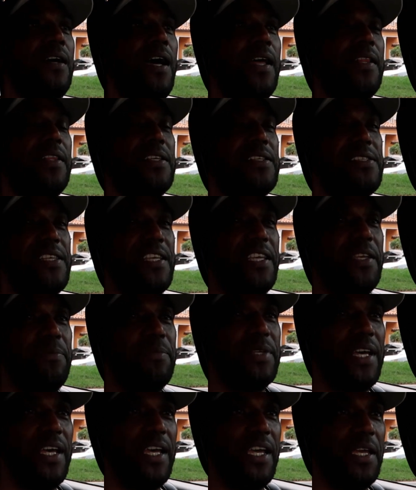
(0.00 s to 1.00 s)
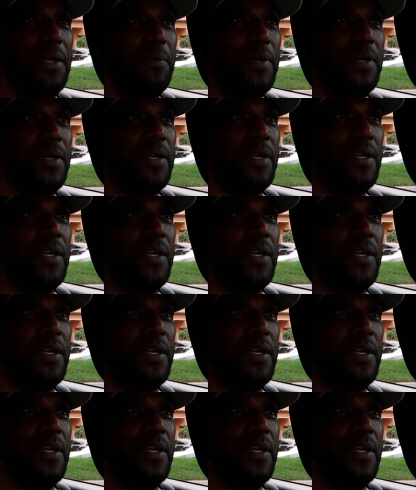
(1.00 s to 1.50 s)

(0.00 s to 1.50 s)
at the same time,